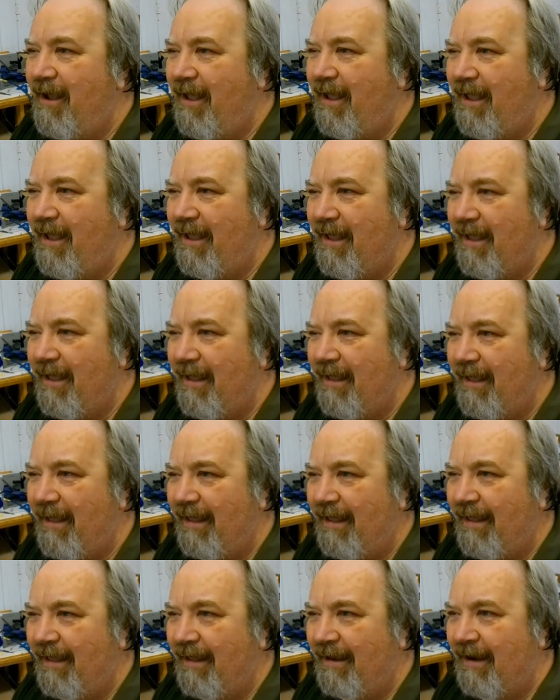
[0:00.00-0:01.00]

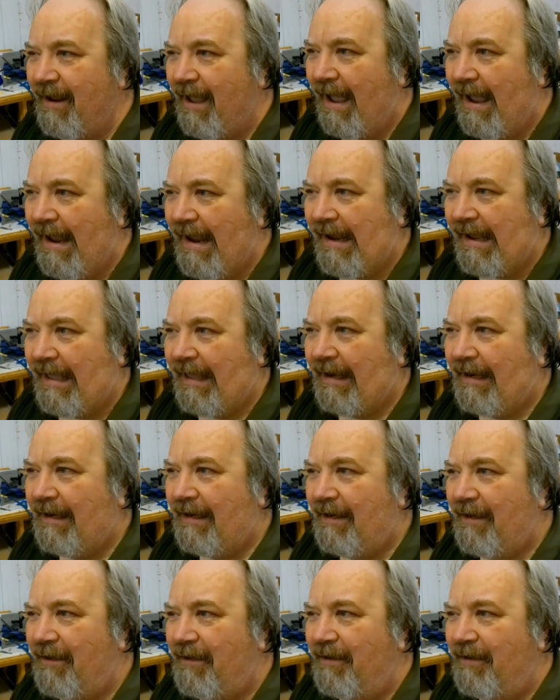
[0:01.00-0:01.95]
and I can